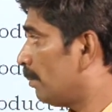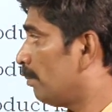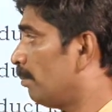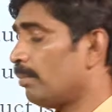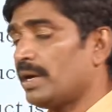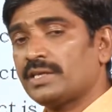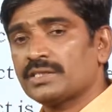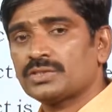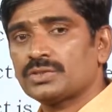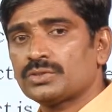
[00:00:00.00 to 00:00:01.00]

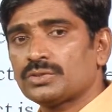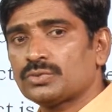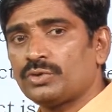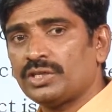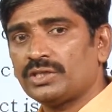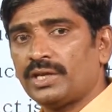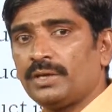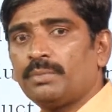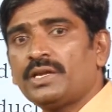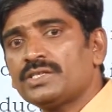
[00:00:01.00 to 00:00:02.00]
minus 23,
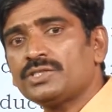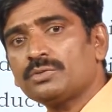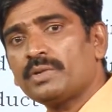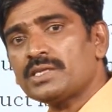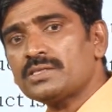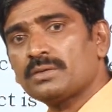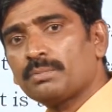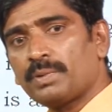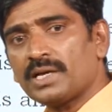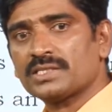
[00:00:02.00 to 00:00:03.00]
minus into minus
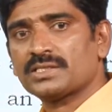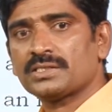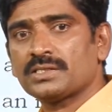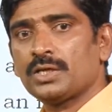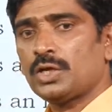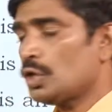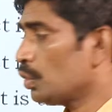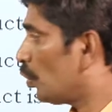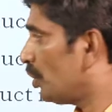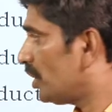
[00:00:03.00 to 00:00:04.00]
plus
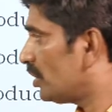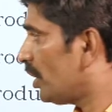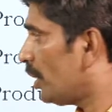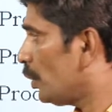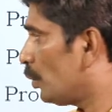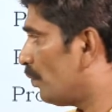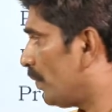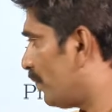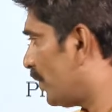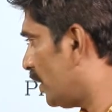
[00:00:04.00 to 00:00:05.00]
23 into
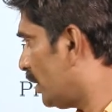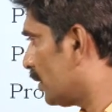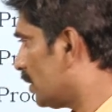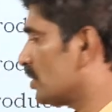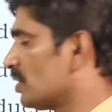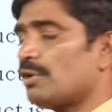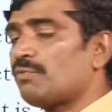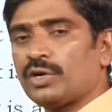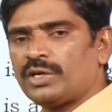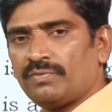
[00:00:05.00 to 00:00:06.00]
15, that is
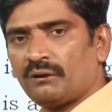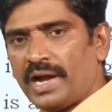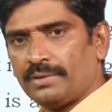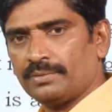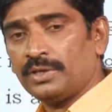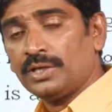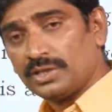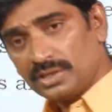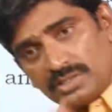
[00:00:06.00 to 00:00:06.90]
345, is